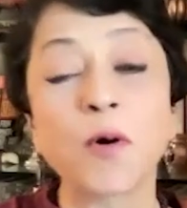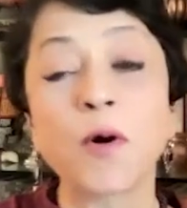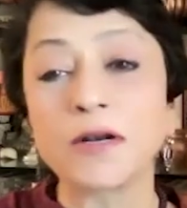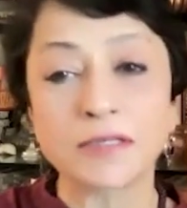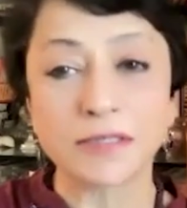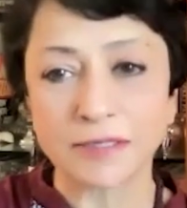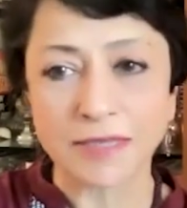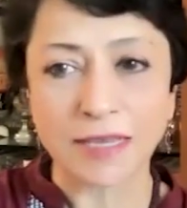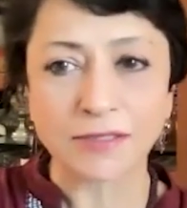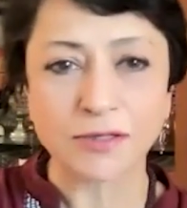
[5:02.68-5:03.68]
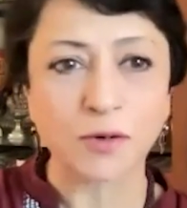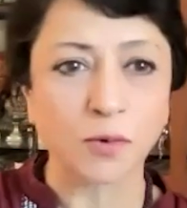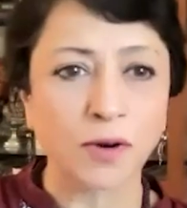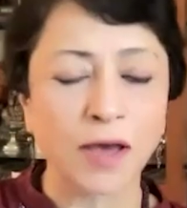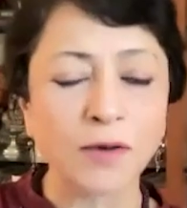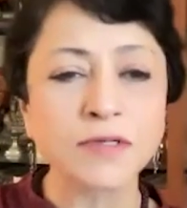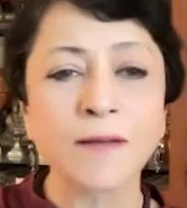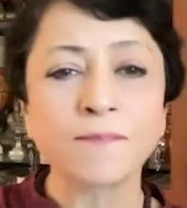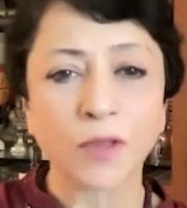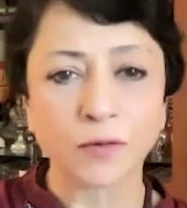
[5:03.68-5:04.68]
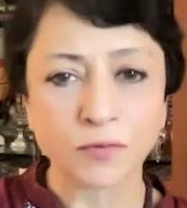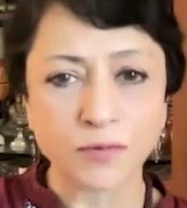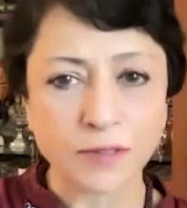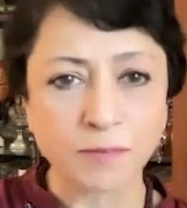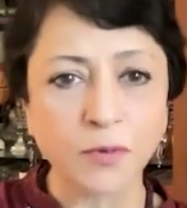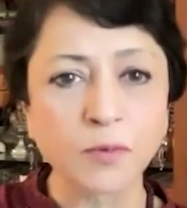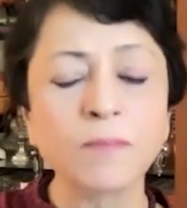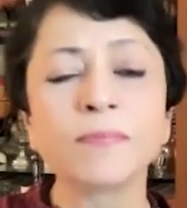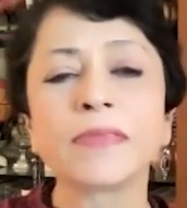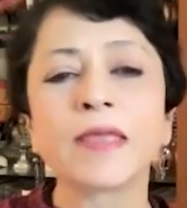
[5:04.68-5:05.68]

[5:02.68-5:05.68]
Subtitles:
to halt this hasty rollout of Twitter Blue.